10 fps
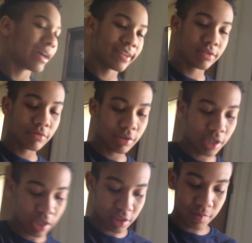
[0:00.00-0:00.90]
at school
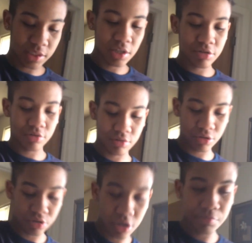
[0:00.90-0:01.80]
today because my teachers are
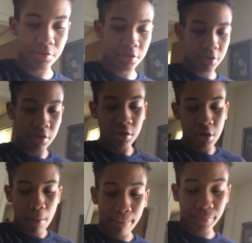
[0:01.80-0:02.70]
tripping.
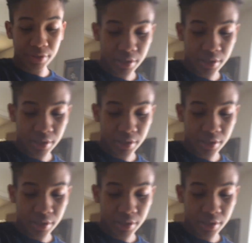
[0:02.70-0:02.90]
But